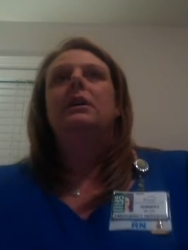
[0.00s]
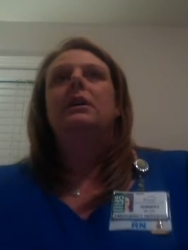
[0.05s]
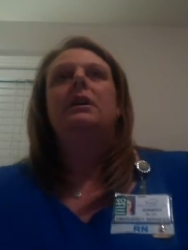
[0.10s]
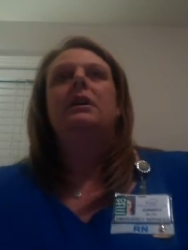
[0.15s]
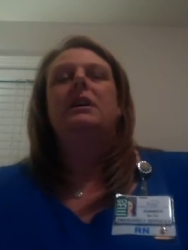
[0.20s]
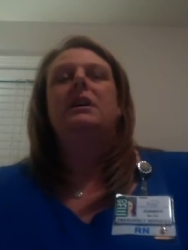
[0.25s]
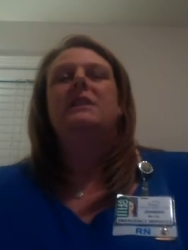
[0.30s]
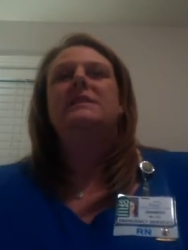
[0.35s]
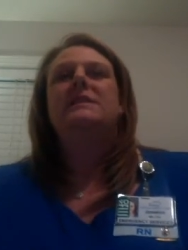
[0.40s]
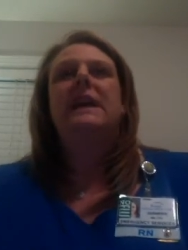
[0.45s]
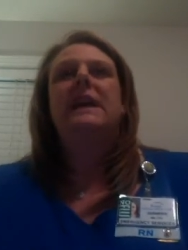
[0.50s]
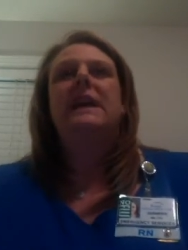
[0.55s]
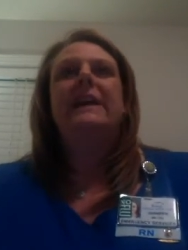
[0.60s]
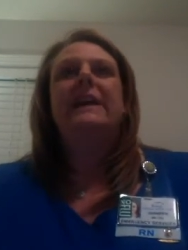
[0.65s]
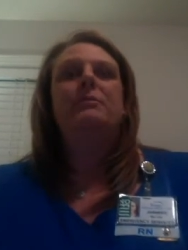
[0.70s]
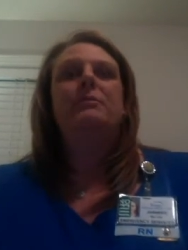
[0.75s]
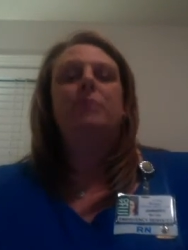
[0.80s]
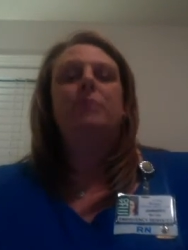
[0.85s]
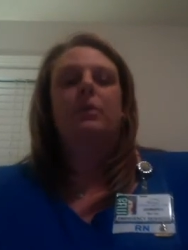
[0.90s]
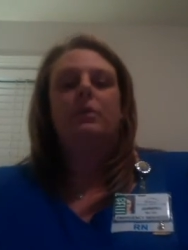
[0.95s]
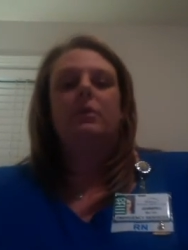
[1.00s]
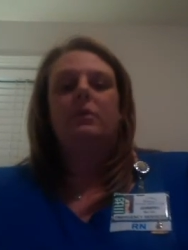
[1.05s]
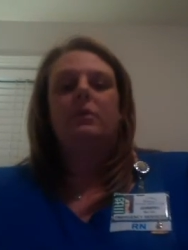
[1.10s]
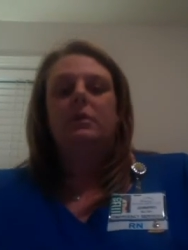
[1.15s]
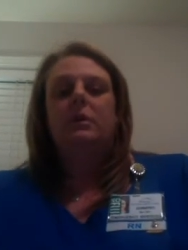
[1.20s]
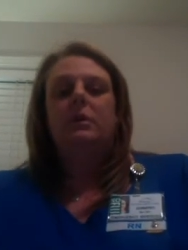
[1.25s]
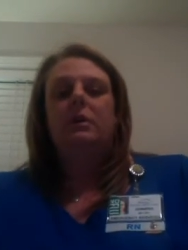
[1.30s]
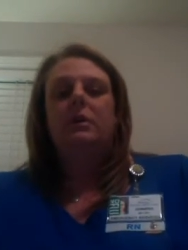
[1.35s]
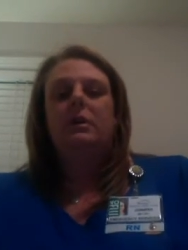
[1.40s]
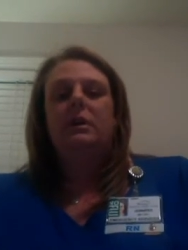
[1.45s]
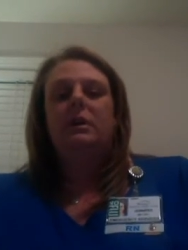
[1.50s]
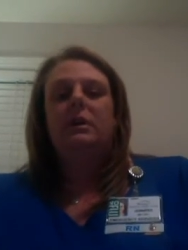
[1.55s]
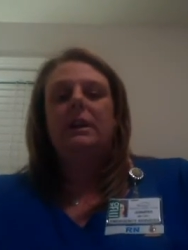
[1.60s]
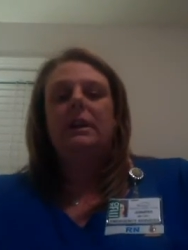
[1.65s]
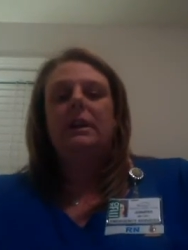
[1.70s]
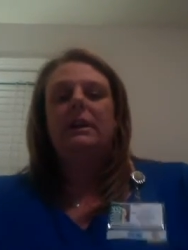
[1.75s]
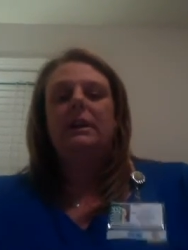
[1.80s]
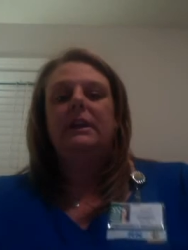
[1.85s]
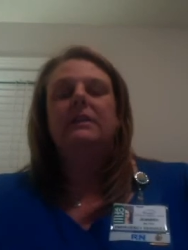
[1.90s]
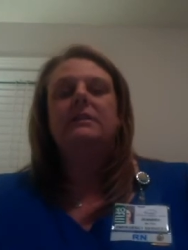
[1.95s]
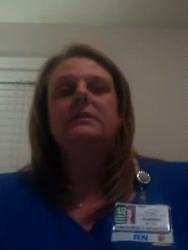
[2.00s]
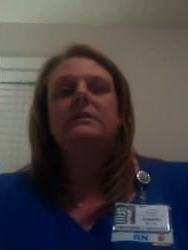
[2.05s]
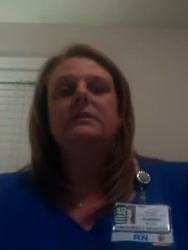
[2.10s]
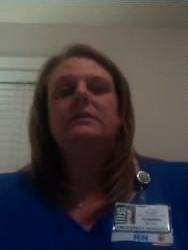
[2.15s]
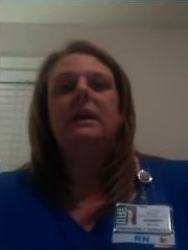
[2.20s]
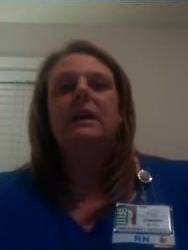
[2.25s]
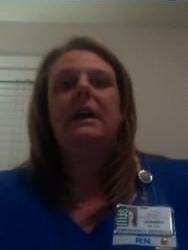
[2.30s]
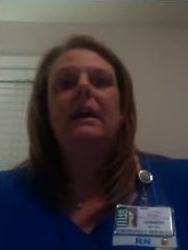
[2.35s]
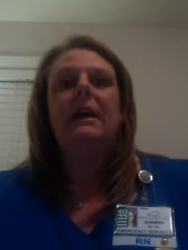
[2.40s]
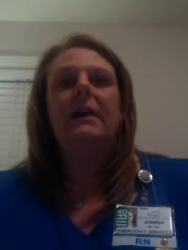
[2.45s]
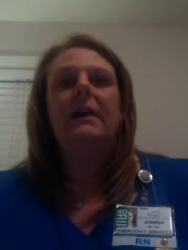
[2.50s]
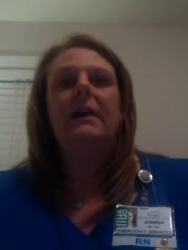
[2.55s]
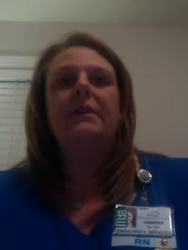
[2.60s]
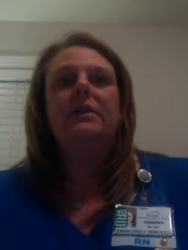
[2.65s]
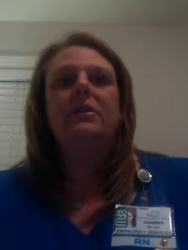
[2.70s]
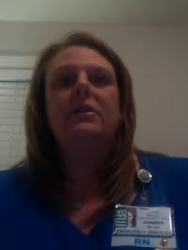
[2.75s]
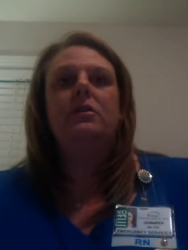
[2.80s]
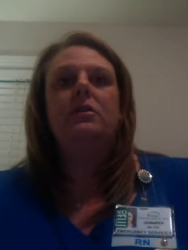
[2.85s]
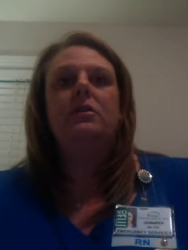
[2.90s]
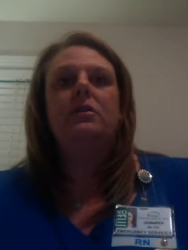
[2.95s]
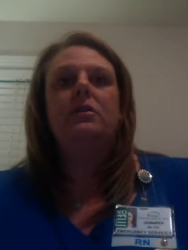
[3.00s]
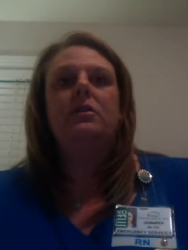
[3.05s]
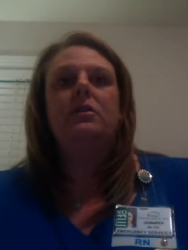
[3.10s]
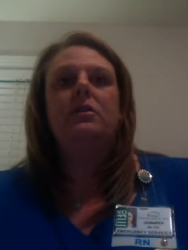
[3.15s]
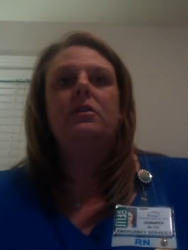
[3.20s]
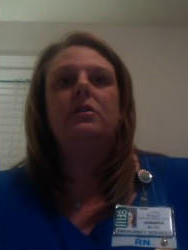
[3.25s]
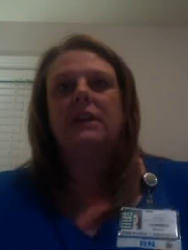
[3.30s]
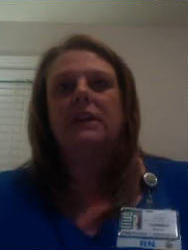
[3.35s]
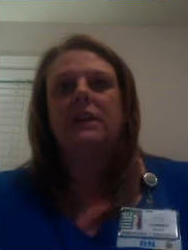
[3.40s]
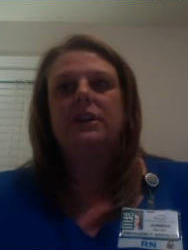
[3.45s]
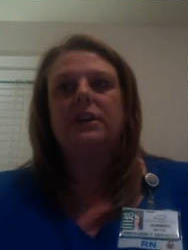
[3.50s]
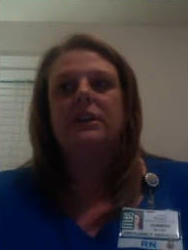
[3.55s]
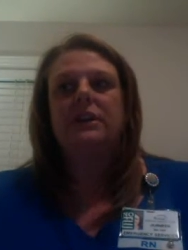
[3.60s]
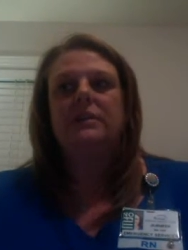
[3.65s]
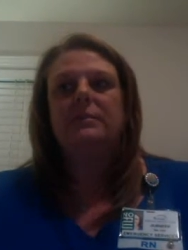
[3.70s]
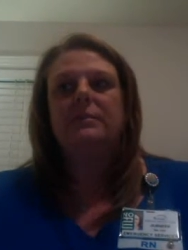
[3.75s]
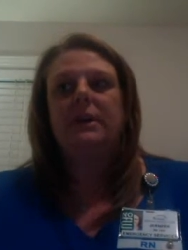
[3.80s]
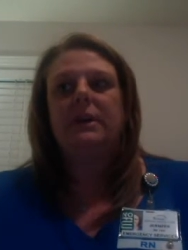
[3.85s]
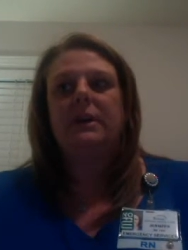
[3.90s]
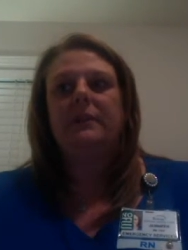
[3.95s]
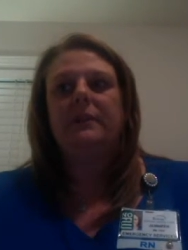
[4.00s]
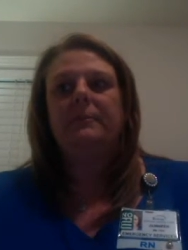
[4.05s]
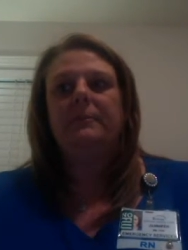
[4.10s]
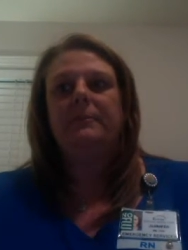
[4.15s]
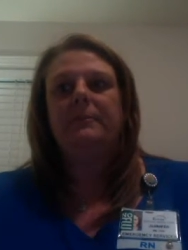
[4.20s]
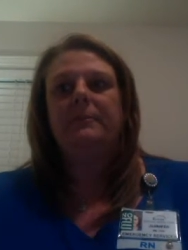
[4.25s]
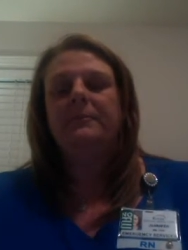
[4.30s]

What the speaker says: a neighbor is having cardiac chest pain?